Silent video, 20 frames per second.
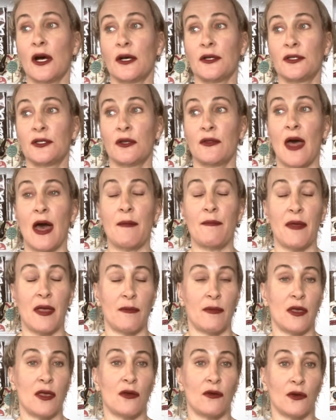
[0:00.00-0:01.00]
so that
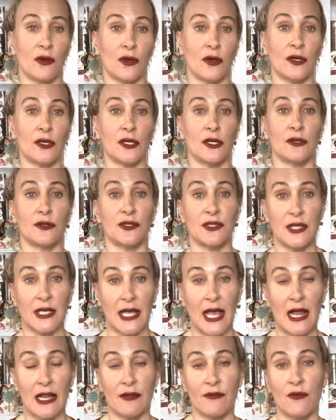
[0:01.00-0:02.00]
maybe you could use the
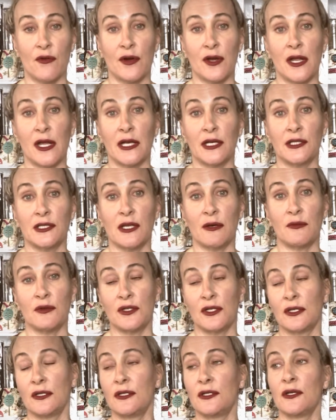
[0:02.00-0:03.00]
California
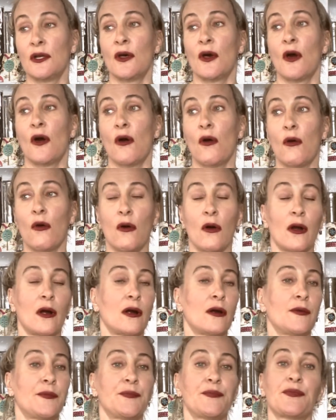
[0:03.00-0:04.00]
exemptions,
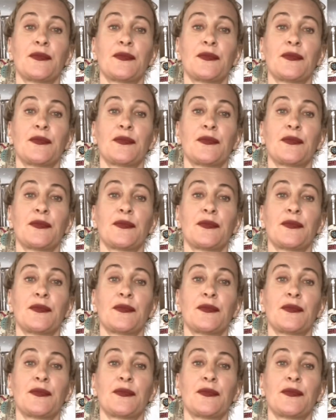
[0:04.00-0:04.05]
or